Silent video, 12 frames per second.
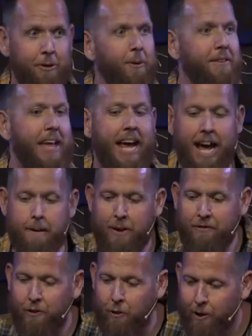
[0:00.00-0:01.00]
the one they had
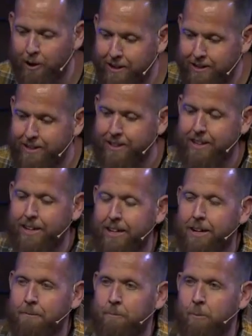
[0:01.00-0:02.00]
before.
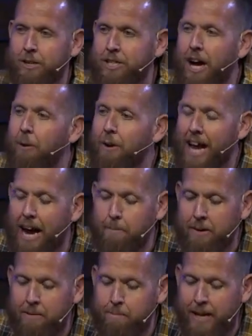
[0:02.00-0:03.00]
We saw what
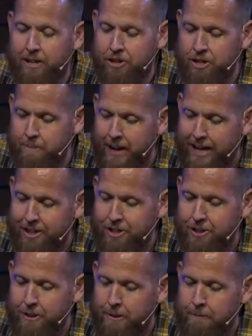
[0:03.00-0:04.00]
happened in Beth
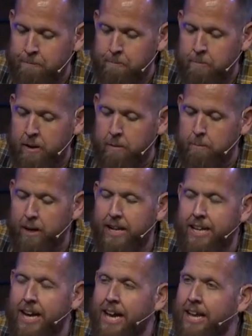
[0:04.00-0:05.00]
Shemesh. But
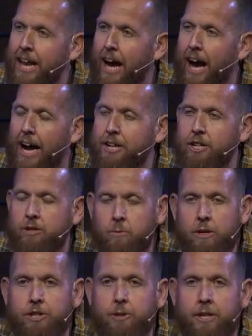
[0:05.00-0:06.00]
again, I just
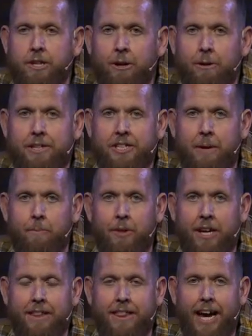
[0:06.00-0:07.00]
want you to notice
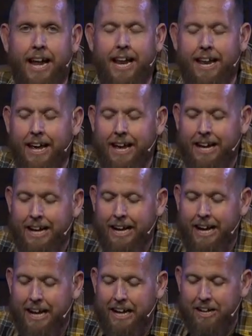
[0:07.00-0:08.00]
something, that
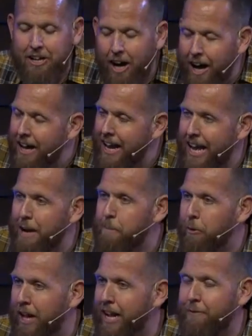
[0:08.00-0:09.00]
God had a
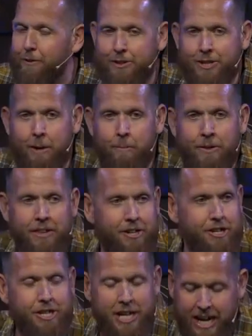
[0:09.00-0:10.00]
plan for someone that
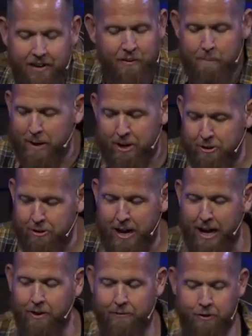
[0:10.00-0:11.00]
just kind of appeared
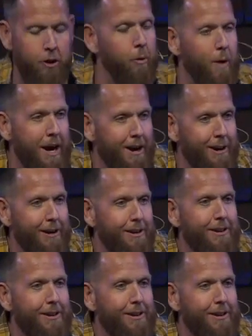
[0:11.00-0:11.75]
out of nowhere.